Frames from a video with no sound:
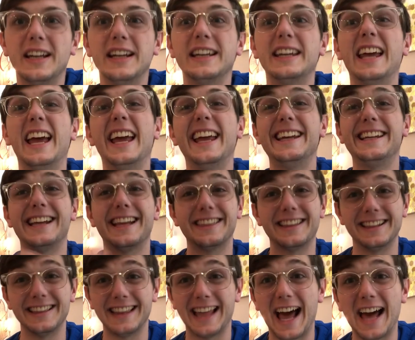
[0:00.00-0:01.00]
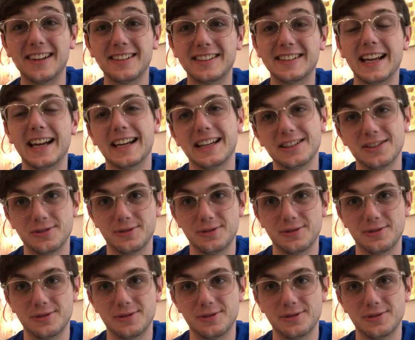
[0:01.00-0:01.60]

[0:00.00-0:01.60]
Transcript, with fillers: and get in at the last second